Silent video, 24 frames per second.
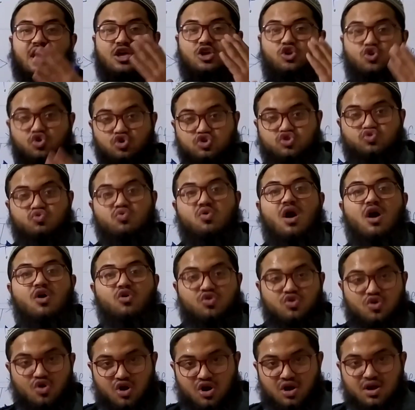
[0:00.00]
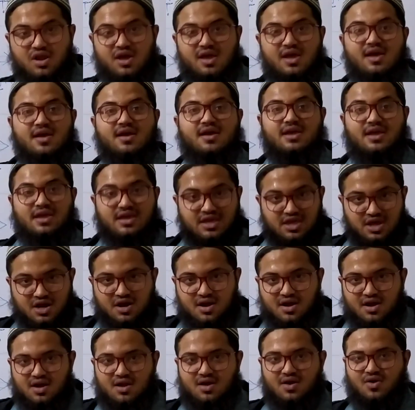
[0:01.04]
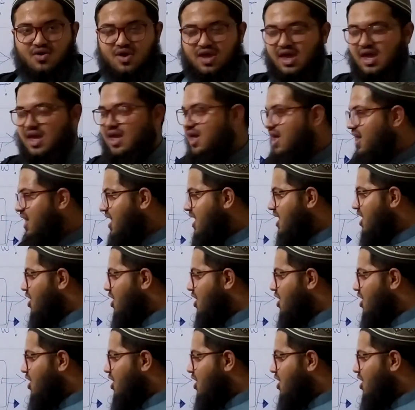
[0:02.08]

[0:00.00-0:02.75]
use throughout your year, okay?